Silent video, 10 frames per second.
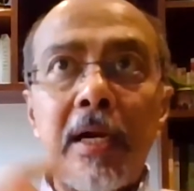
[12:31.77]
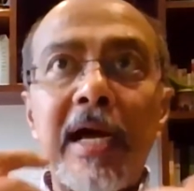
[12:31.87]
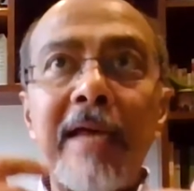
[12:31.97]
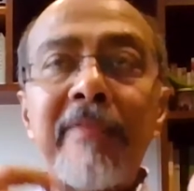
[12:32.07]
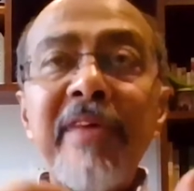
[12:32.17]

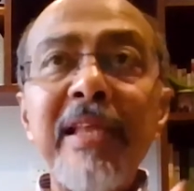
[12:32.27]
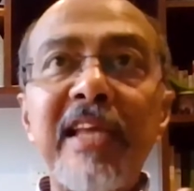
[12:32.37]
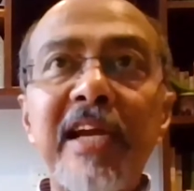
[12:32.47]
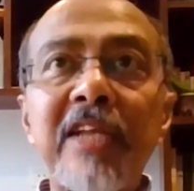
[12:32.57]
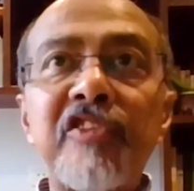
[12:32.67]
I think
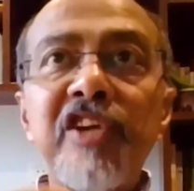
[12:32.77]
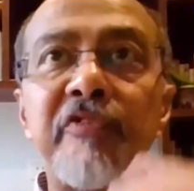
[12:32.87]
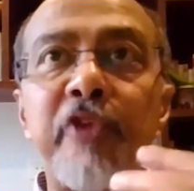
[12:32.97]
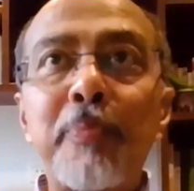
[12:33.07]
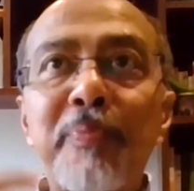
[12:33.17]
there are 3 or
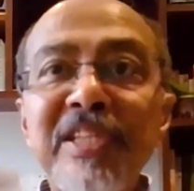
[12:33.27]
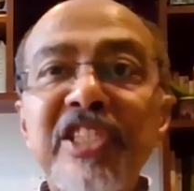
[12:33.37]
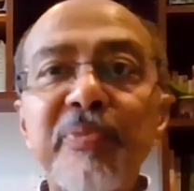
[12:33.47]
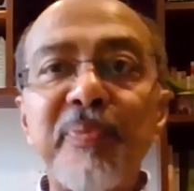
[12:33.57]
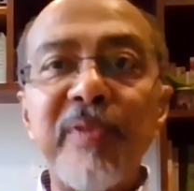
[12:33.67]
4
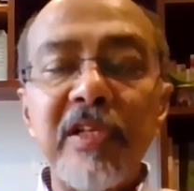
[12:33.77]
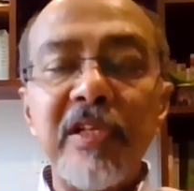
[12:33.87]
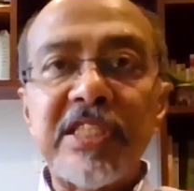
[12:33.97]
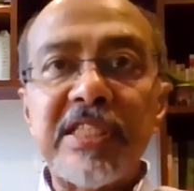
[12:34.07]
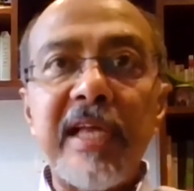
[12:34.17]

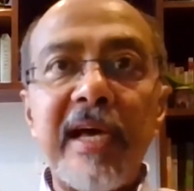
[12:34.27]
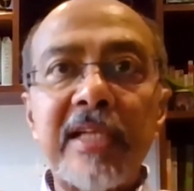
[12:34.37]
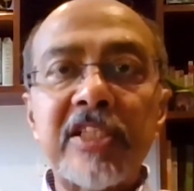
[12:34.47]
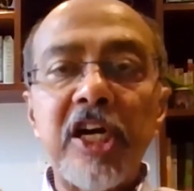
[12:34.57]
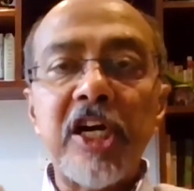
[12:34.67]
principles
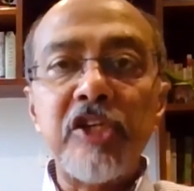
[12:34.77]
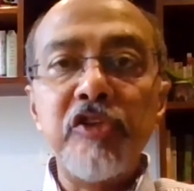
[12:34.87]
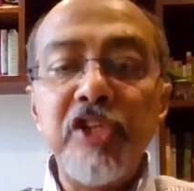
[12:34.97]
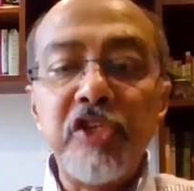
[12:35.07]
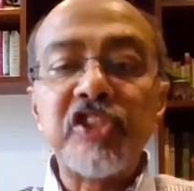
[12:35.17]
that you
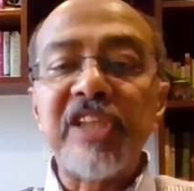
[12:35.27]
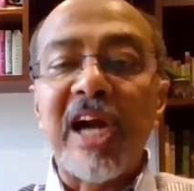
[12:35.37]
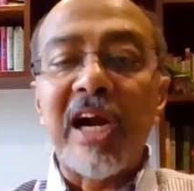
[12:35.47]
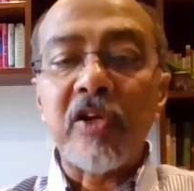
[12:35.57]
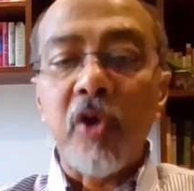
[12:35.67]
need to
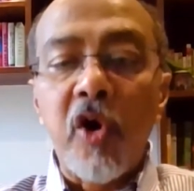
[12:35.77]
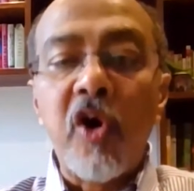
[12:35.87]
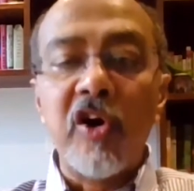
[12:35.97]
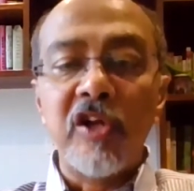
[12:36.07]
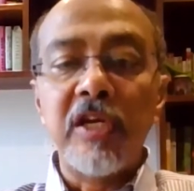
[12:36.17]
start
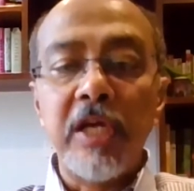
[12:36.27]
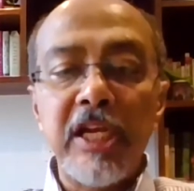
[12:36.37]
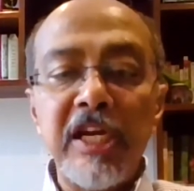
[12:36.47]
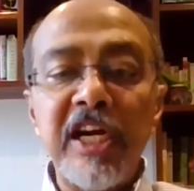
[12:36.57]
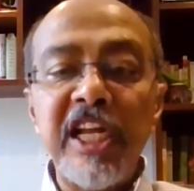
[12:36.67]
on,
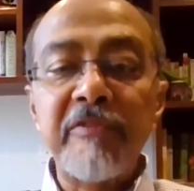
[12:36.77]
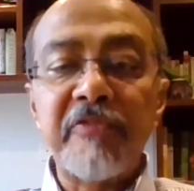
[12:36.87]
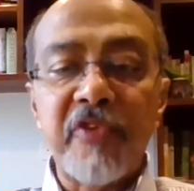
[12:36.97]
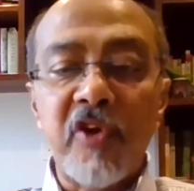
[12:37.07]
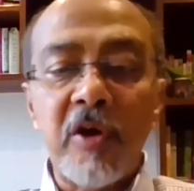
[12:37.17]
learning
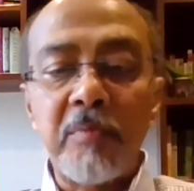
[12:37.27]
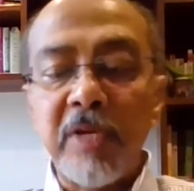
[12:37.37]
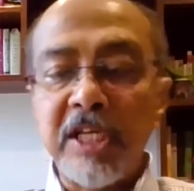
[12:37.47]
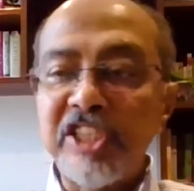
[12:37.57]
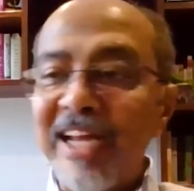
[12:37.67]

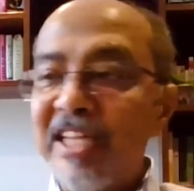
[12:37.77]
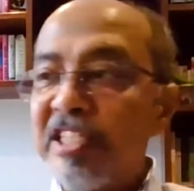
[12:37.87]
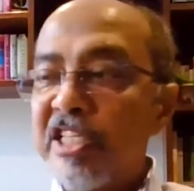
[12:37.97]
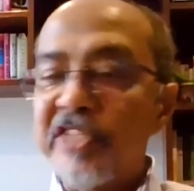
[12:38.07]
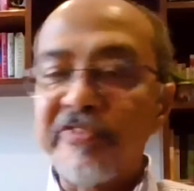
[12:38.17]
from
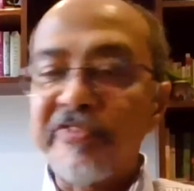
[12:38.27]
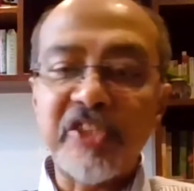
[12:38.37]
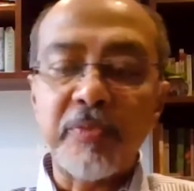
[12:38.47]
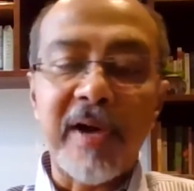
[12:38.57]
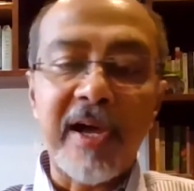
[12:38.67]
challenges
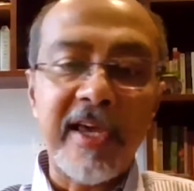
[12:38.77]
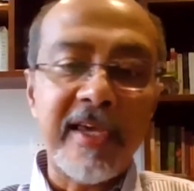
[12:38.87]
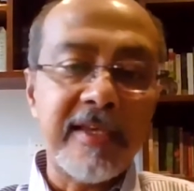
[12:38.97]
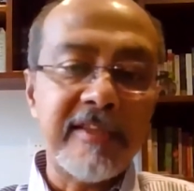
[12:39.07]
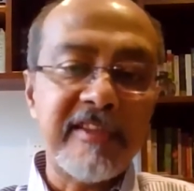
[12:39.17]
faced
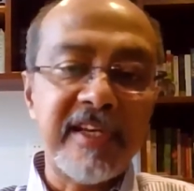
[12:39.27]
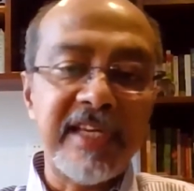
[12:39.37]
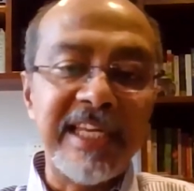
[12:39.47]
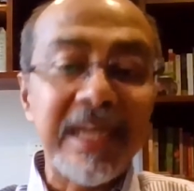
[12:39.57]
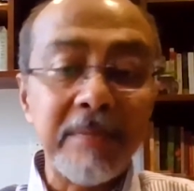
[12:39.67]
by the
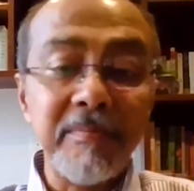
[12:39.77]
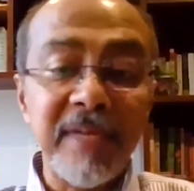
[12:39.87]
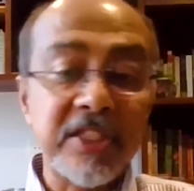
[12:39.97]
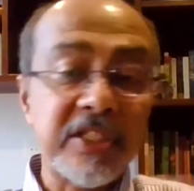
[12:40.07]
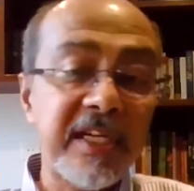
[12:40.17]

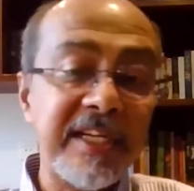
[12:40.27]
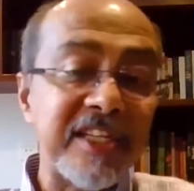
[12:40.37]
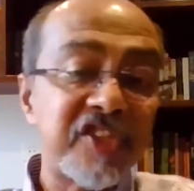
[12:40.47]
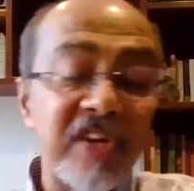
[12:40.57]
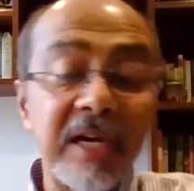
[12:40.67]
incumbents, the
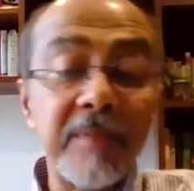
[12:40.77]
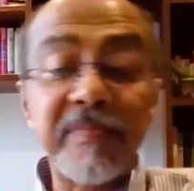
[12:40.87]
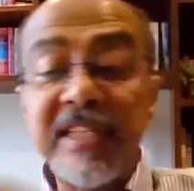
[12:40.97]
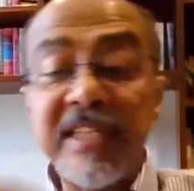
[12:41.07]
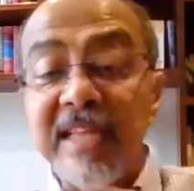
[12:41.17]
industrial
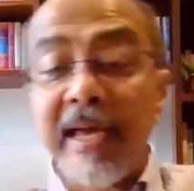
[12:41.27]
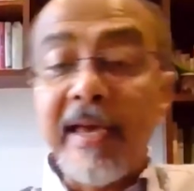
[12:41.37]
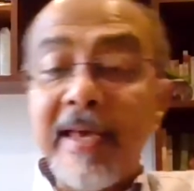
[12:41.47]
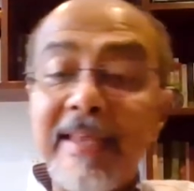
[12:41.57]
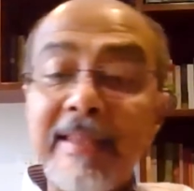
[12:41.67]
companies,
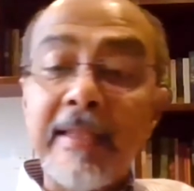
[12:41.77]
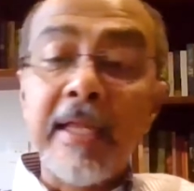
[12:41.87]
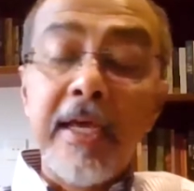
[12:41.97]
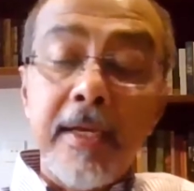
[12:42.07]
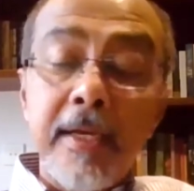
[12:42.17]
and
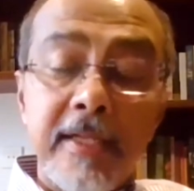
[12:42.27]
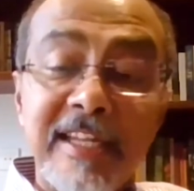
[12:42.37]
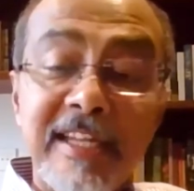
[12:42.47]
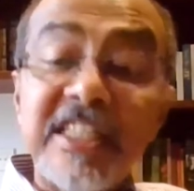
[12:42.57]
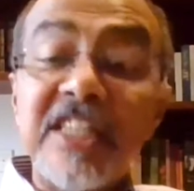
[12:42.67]
the
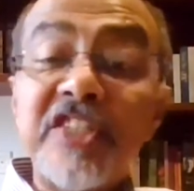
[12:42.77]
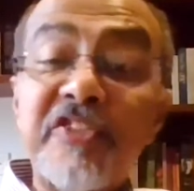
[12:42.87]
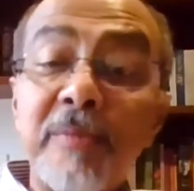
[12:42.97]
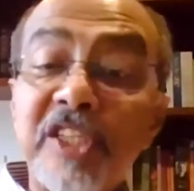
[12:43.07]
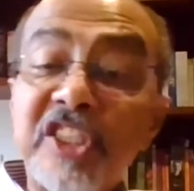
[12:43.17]
lessons
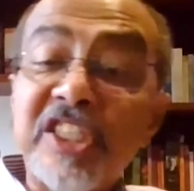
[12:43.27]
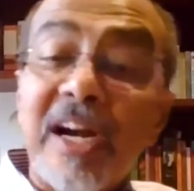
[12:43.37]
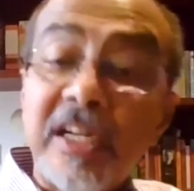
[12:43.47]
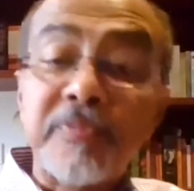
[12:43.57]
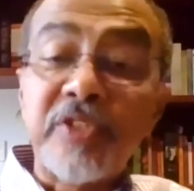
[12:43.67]
from the
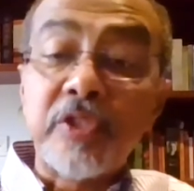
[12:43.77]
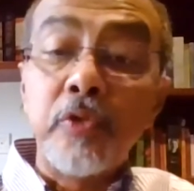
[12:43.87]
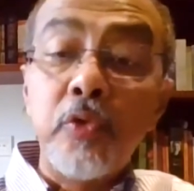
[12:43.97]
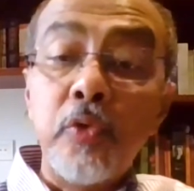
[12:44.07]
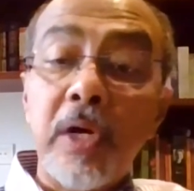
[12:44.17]
startups
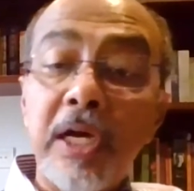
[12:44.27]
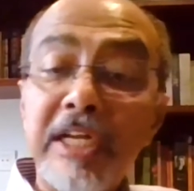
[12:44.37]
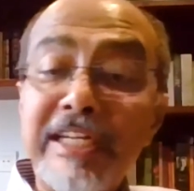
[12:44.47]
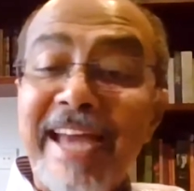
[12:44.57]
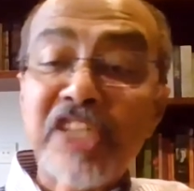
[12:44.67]
who
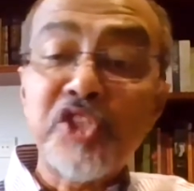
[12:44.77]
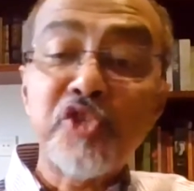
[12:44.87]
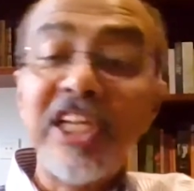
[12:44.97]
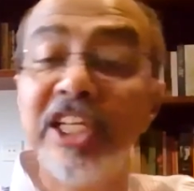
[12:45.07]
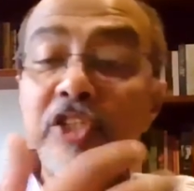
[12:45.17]

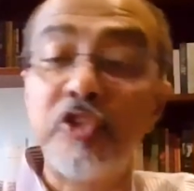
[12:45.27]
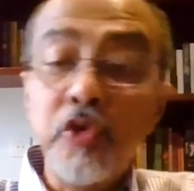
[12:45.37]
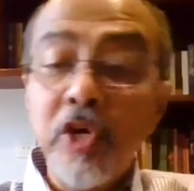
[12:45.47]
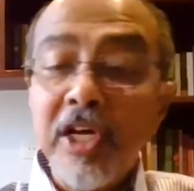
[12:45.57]
naturally do